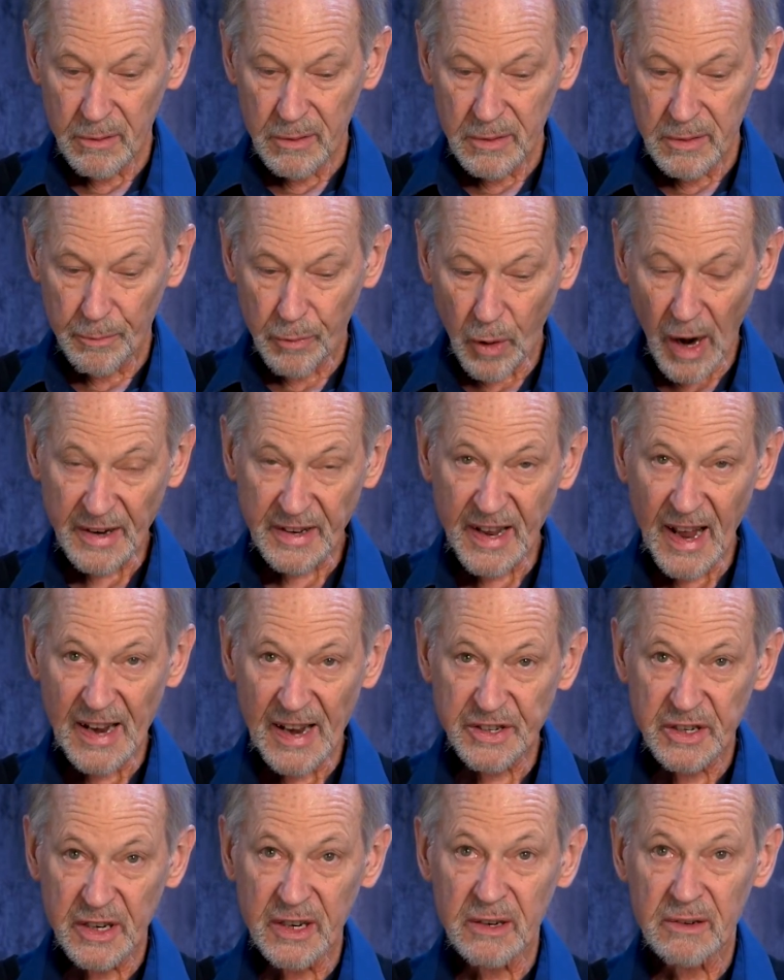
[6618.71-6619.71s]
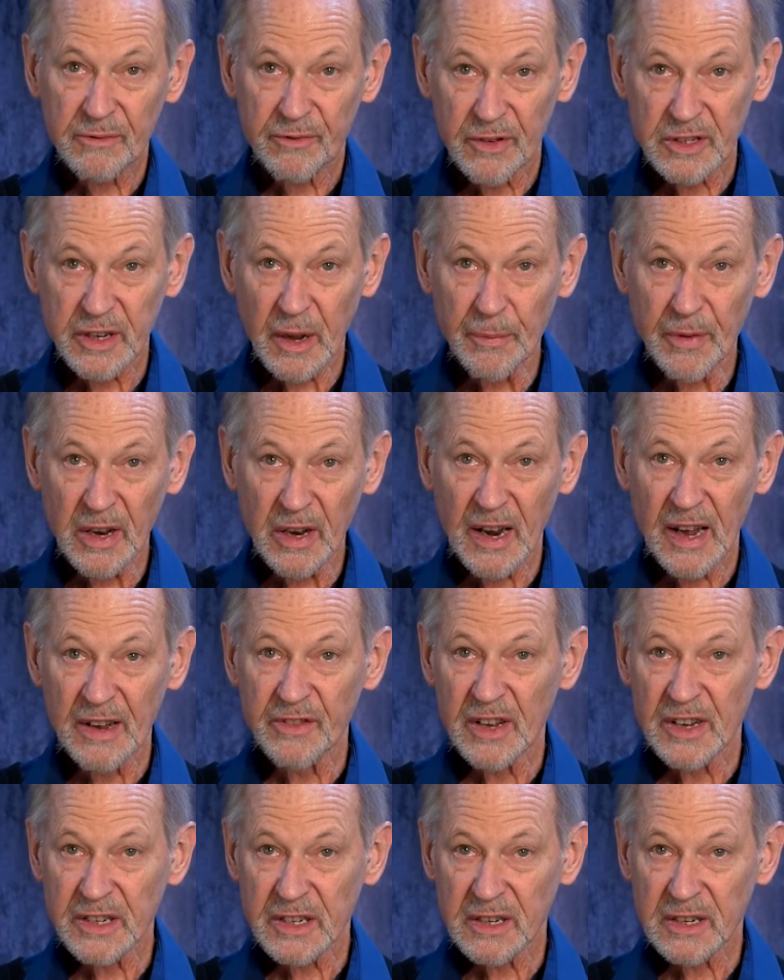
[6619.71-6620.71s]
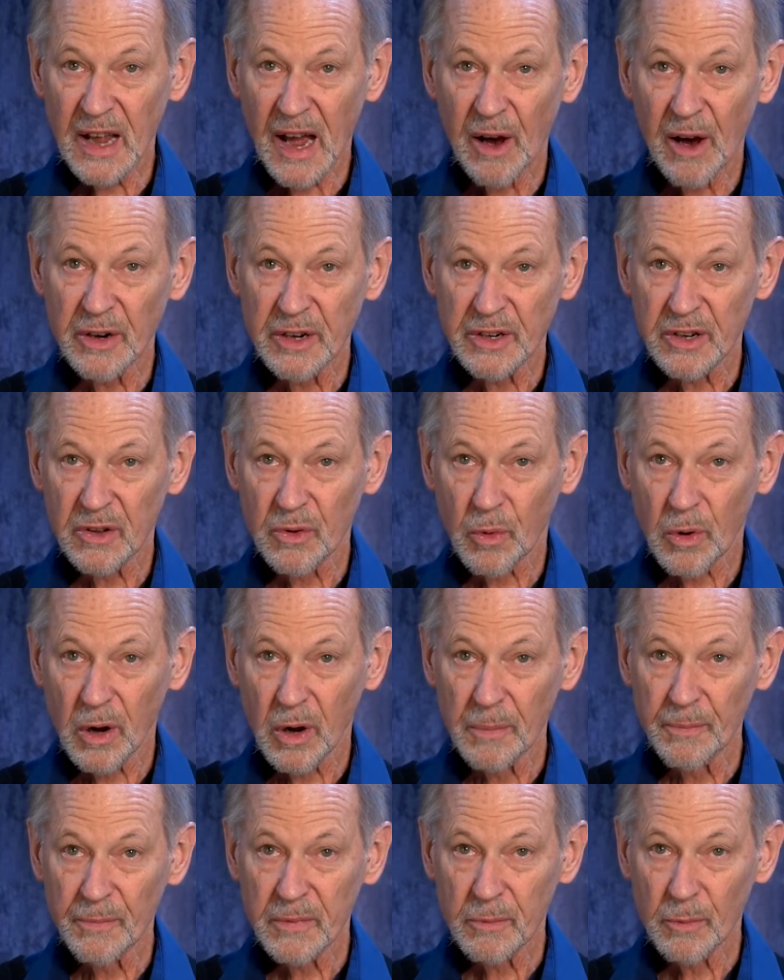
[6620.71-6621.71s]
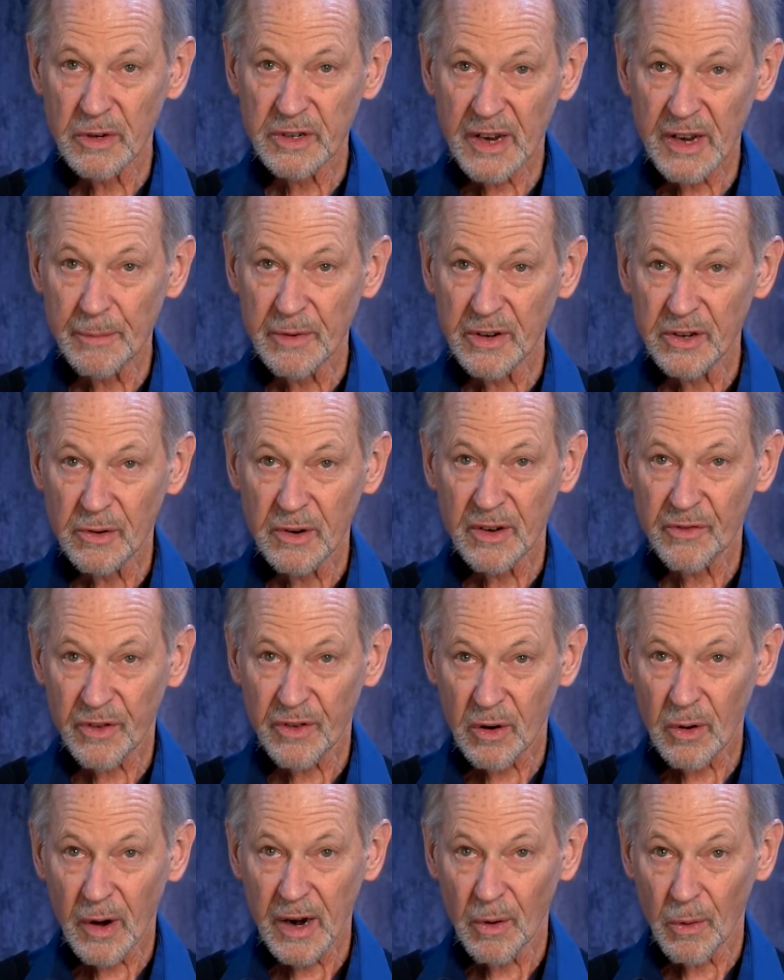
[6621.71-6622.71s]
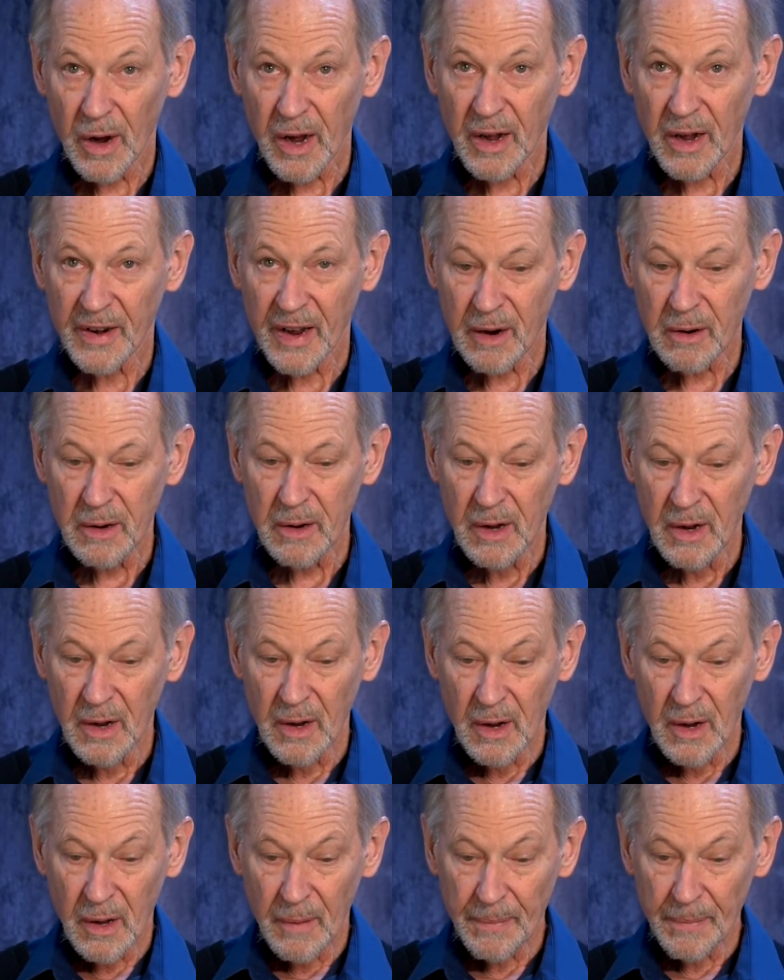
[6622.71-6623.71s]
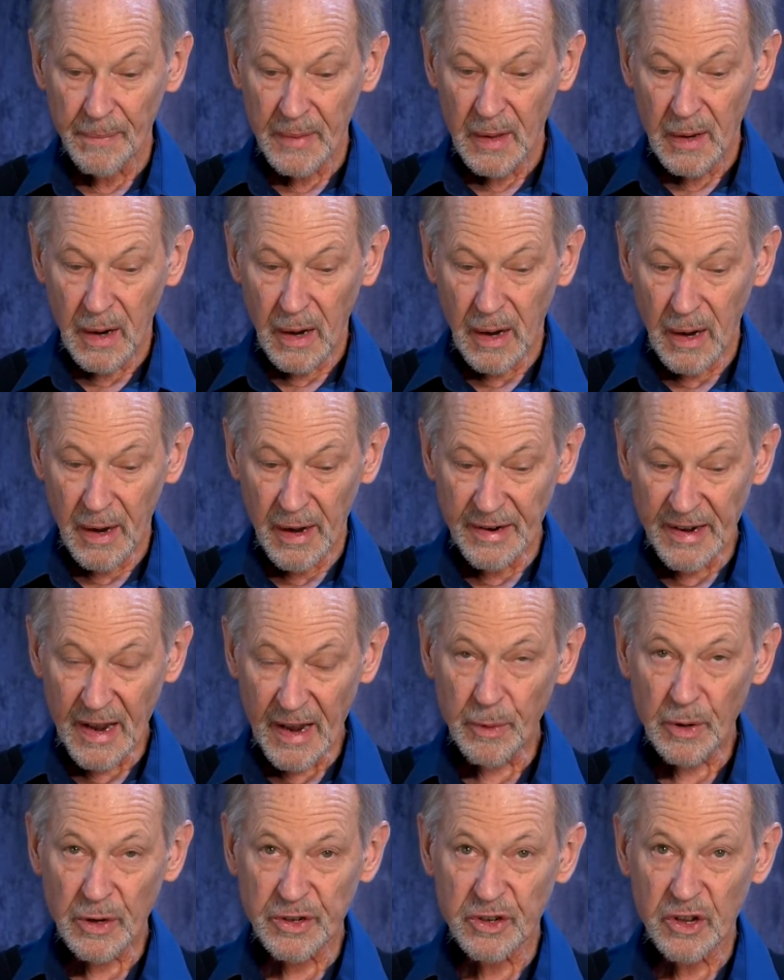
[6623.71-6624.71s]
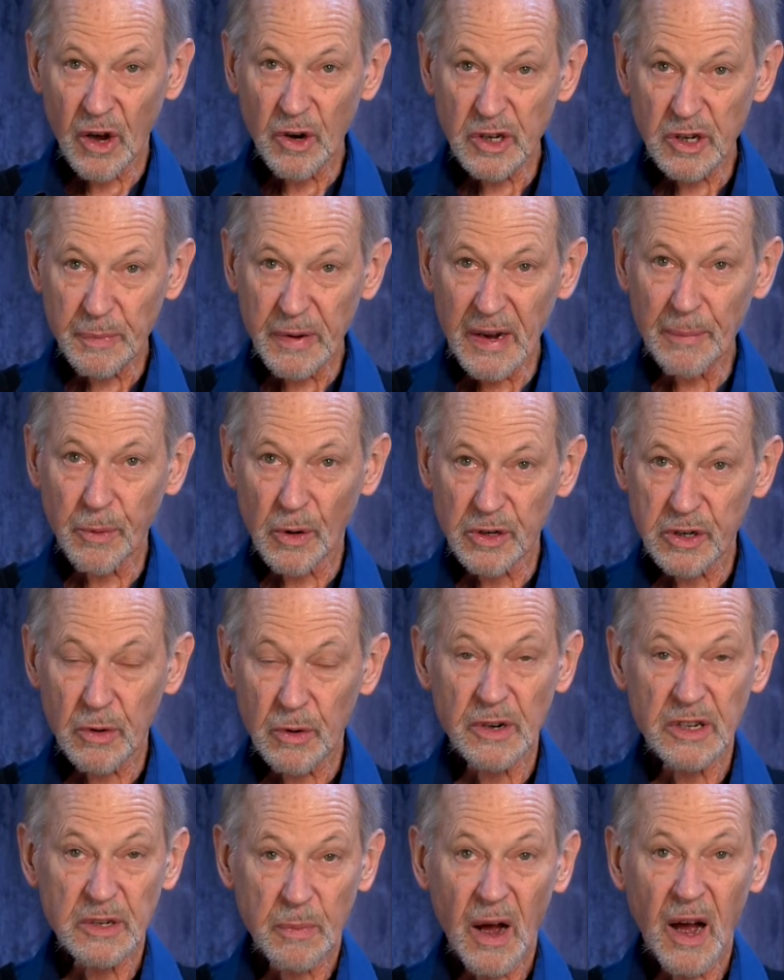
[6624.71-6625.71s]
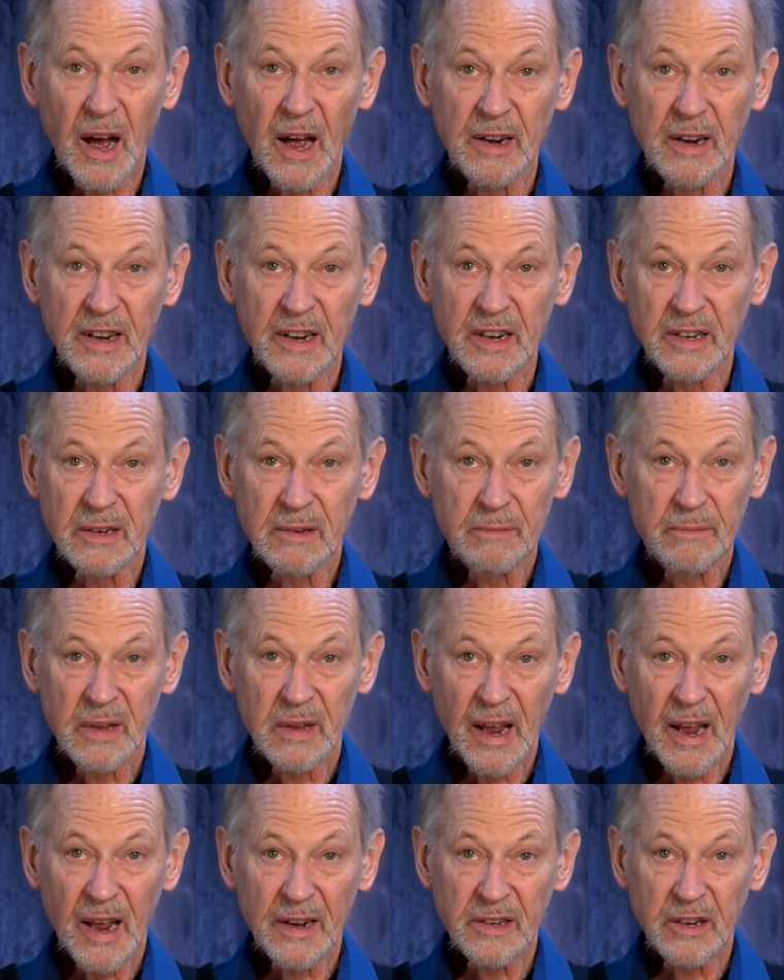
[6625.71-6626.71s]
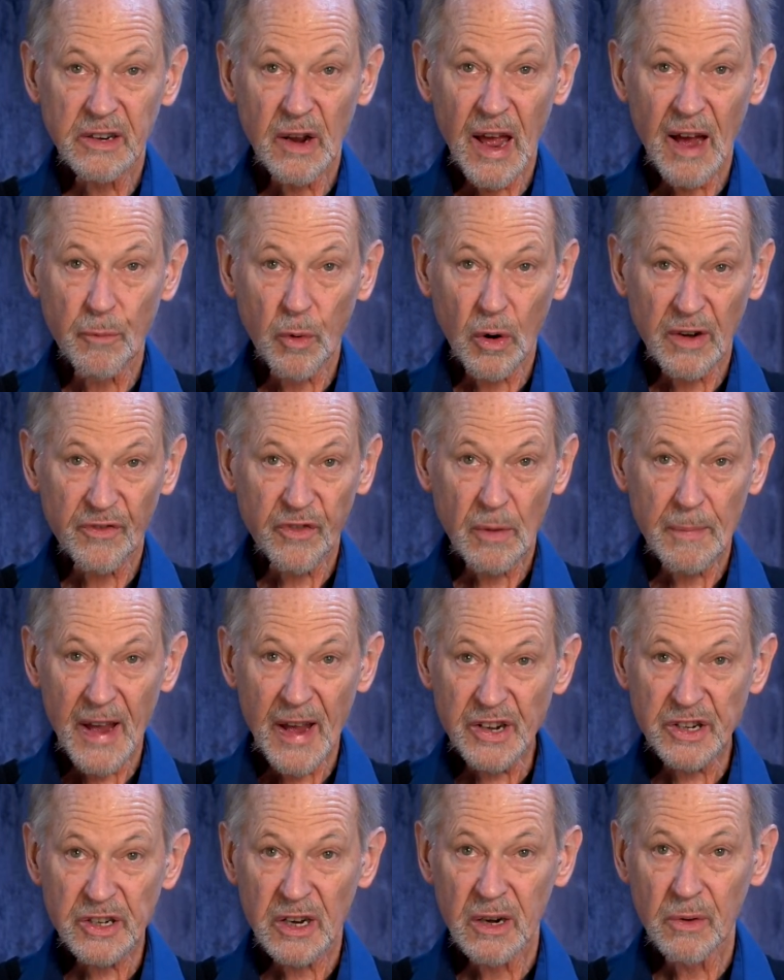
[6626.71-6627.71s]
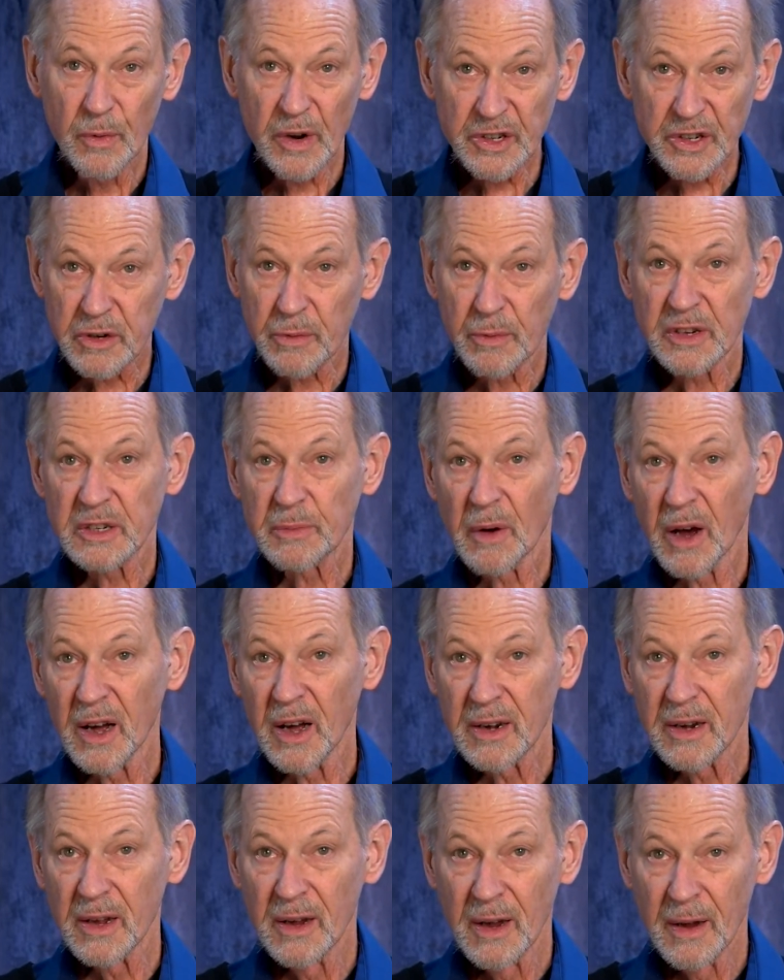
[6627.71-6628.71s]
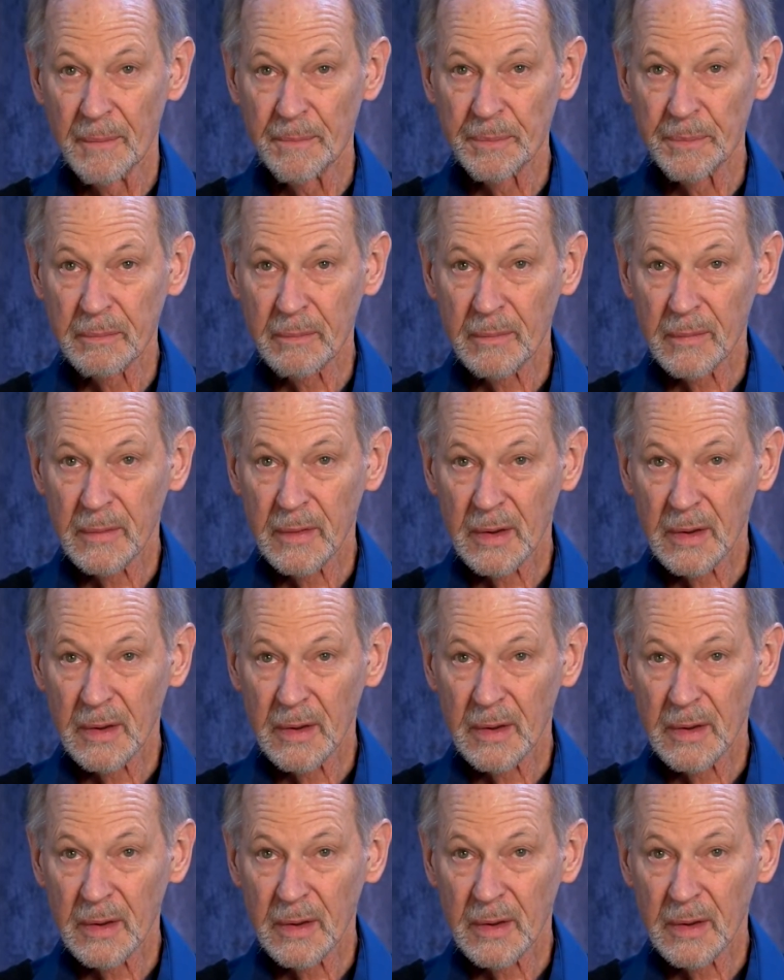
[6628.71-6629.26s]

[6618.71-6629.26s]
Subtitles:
And broadcasting for something like this out into the world, which I've been doing for quite a while now, enables those people to respond and to have more information in which to respond.